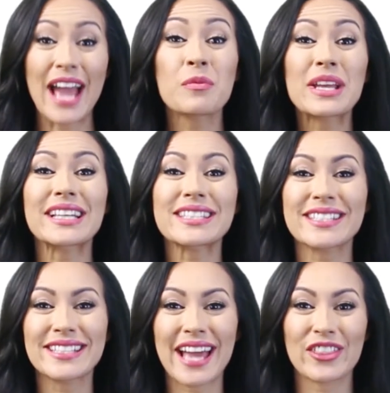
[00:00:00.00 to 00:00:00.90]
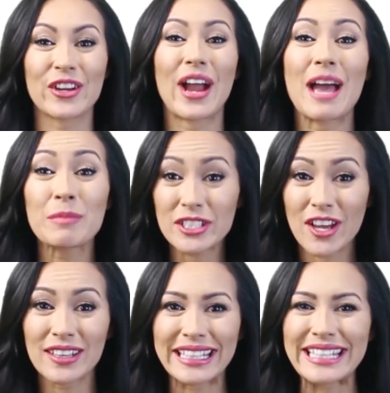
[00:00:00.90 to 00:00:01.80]
and we listed down their
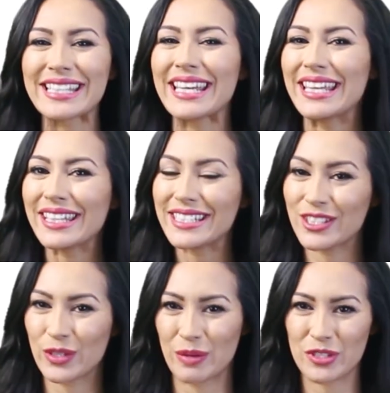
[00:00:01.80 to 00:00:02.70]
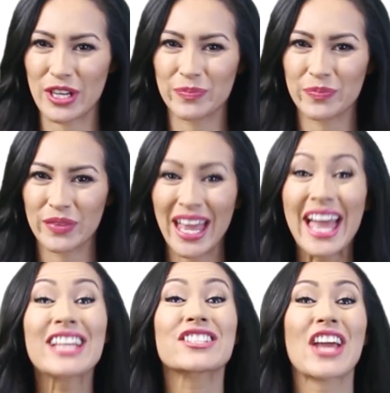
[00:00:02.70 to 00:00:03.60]
Amazon links in the description.
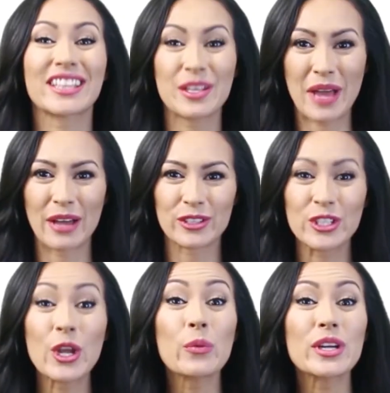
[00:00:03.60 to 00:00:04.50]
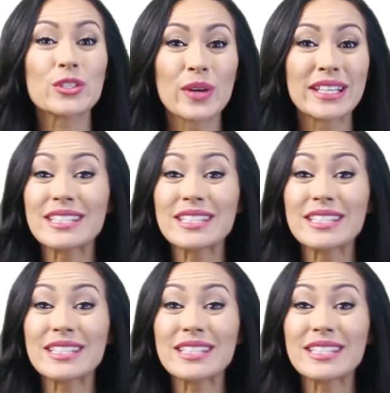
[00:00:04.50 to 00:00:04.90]
Check them out to know which one